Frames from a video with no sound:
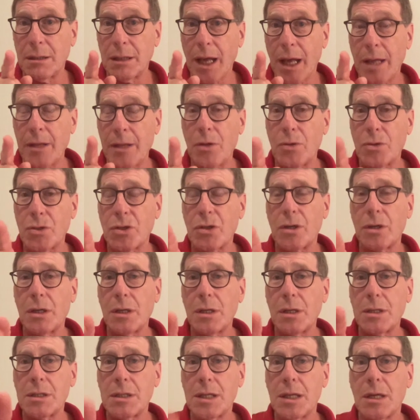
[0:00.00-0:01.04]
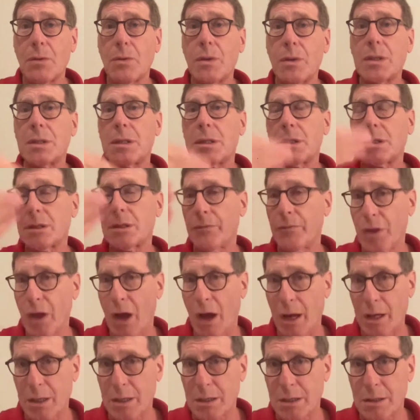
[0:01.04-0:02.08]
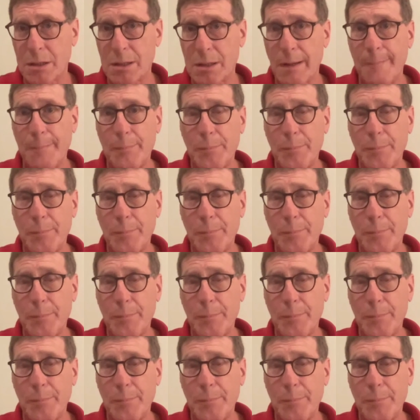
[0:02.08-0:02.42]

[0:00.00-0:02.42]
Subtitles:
and those are sequences of thoughts.